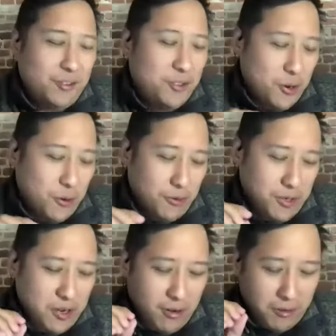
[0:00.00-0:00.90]
Yeah.
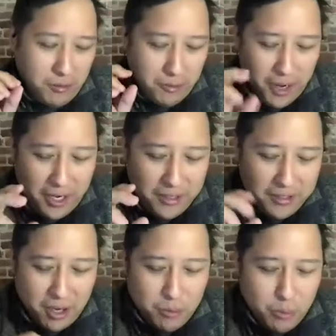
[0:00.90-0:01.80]
So,
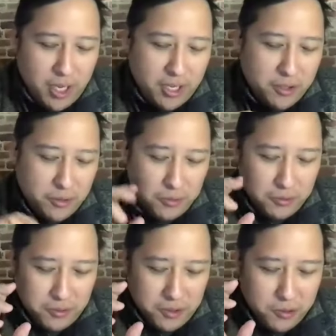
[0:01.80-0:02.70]
great segue
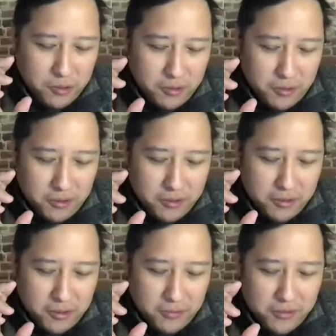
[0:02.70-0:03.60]
into your